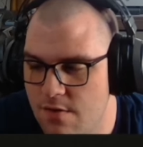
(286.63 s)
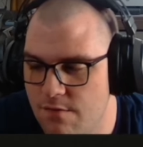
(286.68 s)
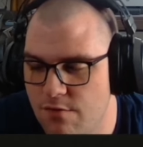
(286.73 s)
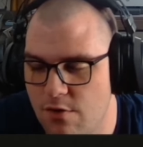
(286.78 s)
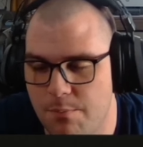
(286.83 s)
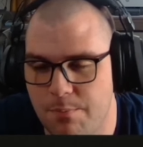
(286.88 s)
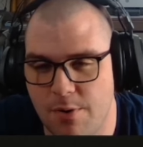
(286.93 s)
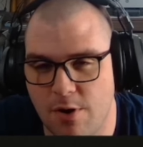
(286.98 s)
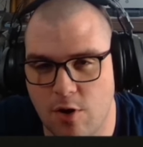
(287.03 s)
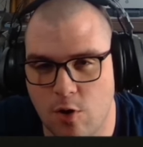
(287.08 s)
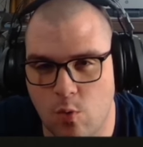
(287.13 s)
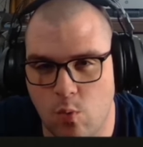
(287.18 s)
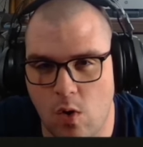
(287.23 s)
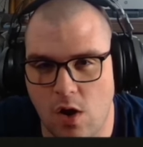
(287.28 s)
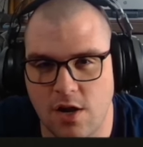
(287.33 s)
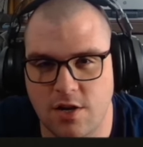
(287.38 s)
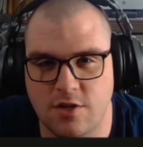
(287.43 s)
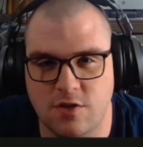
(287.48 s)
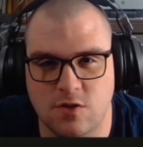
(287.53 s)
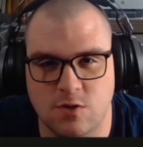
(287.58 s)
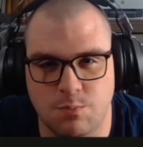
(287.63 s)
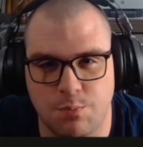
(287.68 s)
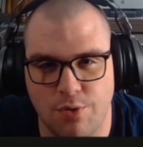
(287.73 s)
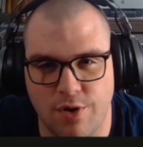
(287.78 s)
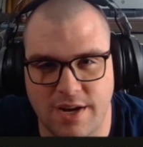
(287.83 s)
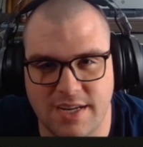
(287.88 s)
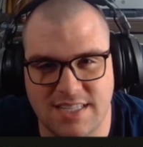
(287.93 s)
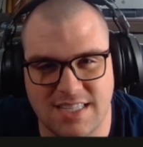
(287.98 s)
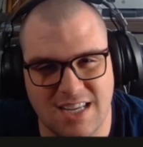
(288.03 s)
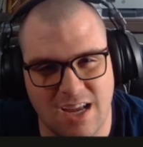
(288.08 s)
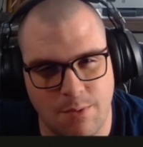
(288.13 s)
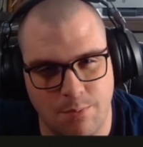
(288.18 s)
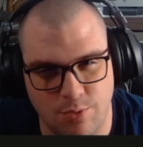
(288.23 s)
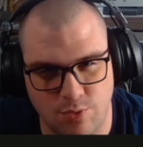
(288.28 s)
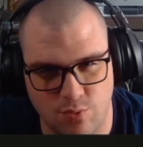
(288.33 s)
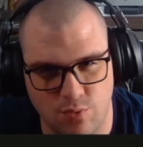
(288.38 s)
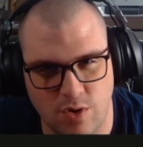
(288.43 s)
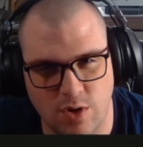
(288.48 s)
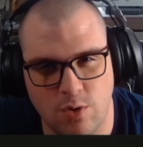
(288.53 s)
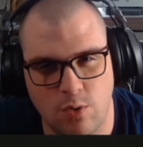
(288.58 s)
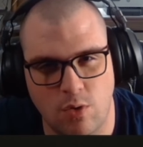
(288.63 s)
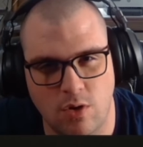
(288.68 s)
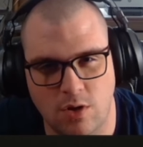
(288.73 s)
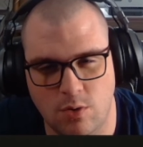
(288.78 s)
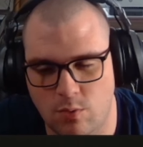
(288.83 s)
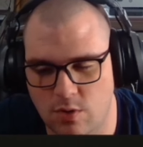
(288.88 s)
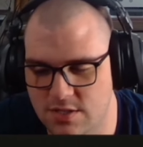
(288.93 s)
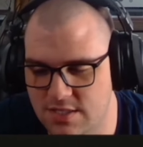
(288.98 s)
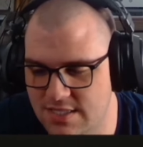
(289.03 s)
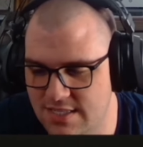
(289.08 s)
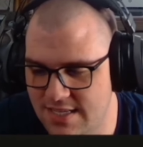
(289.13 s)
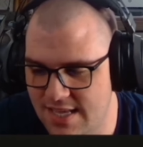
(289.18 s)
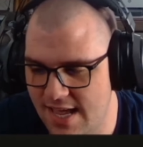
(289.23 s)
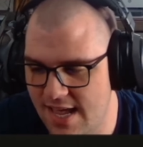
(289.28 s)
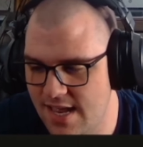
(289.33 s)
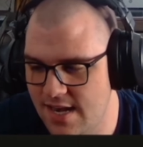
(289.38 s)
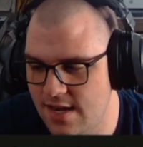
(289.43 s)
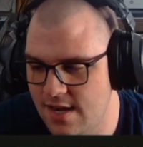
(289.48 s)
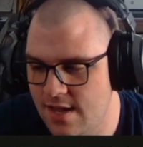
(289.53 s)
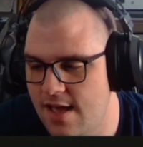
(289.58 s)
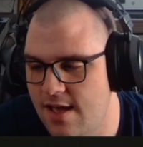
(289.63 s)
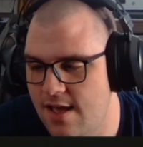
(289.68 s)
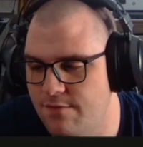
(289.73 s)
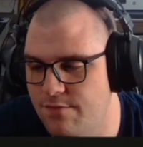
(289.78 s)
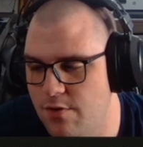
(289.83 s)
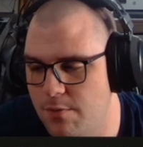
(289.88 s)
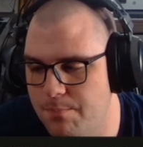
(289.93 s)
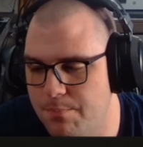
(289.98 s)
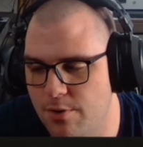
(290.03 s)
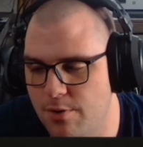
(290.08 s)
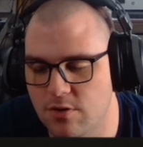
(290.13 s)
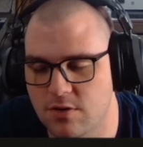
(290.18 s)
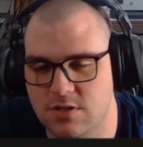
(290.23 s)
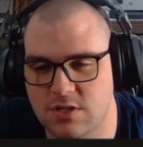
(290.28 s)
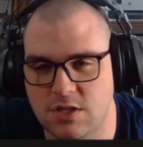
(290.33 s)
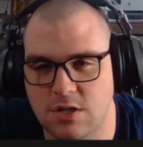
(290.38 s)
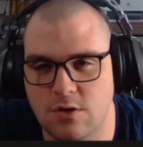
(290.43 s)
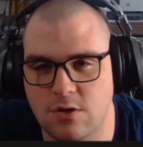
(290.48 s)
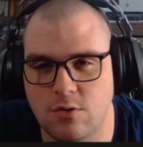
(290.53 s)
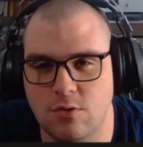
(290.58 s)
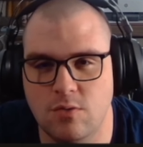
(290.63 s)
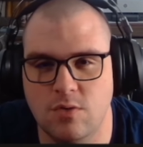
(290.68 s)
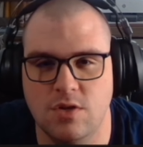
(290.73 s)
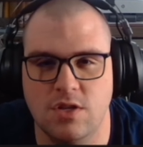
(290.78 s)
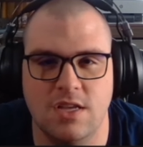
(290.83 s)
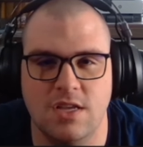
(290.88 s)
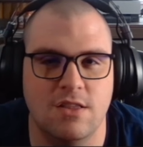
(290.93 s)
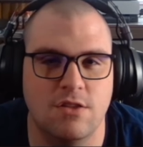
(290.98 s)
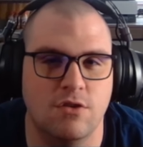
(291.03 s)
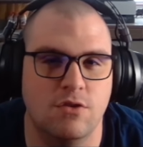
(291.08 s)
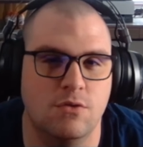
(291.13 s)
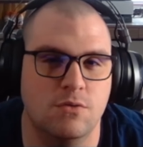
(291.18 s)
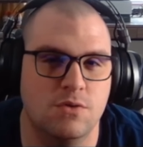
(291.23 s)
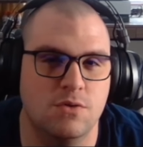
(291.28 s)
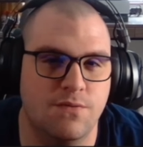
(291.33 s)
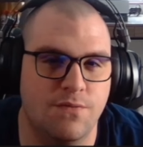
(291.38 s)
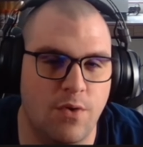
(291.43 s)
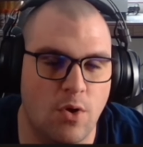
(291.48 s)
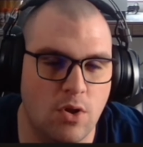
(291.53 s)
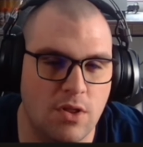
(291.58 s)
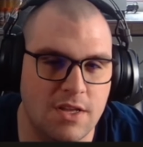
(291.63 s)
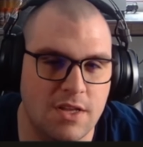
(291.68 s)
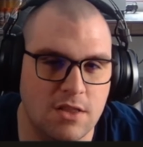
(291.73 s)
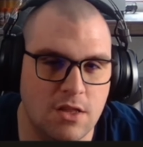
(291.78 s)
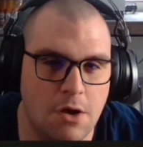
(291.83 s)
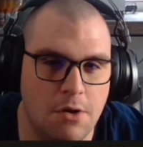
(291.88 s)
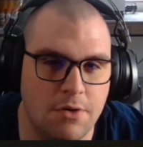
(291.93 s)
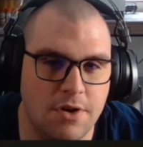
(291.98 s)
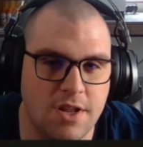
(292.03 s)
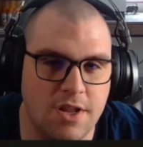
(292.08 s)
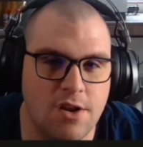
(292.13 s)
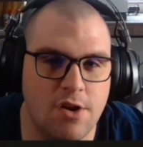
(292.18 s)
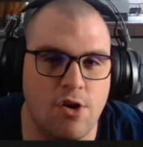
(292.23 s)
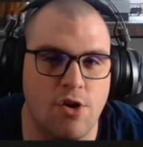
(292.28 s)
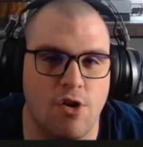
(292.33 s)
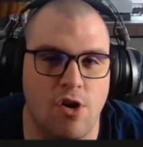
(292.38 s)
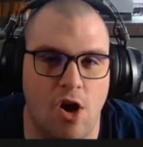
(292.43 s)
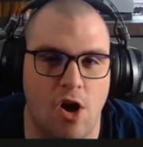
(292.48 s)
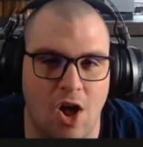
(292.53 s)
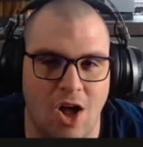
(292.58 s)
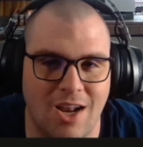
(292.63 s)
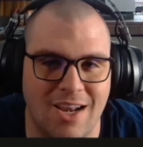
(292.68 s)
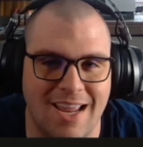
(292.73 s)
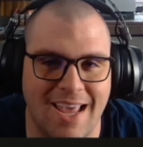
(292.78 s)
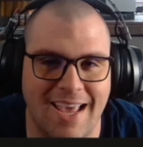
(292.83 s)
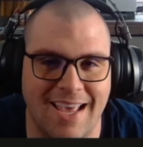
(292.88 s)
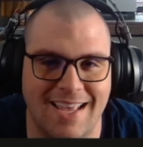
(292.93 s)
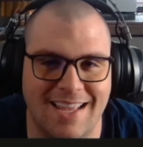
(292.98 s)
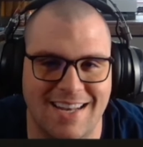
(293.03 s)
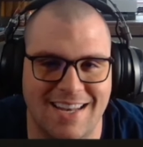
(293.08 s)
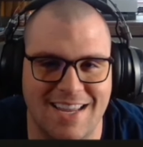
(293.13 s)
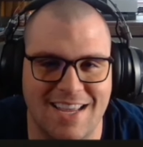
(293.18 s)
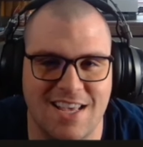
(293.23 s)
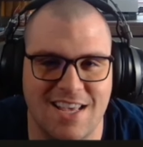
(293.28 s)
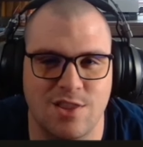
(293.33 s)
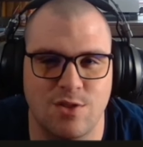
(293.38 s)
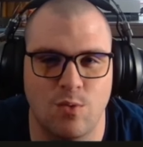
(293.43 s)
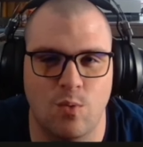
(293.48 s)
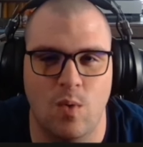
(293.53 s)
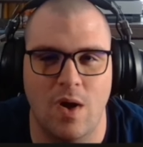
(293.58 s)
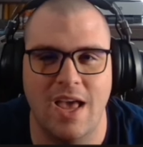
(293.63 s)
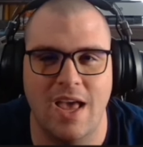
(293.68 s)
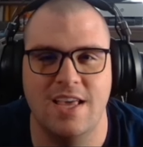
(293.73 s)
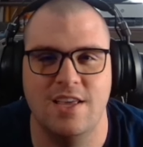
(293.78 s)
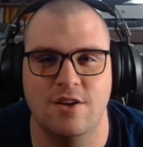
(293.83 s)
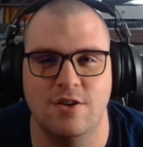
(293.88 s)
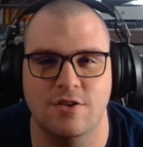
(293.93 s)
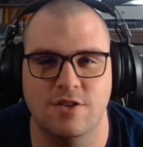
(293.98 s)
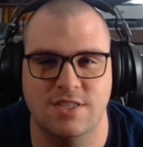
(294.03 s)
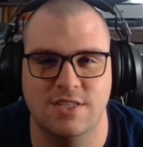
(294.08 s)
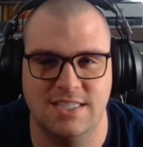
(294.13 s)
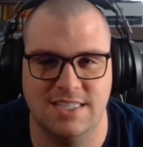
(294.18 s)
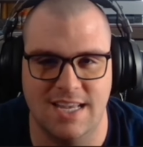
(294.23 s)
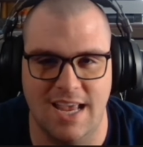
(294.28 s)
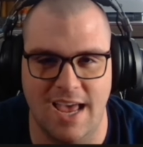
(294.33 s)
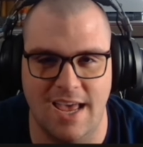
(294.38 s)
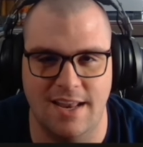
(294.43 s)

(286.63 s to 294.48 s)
For perk 1, use brace to help with recoil once again. And for perk 2, either use fully loaded or on hand. Either way, you're set.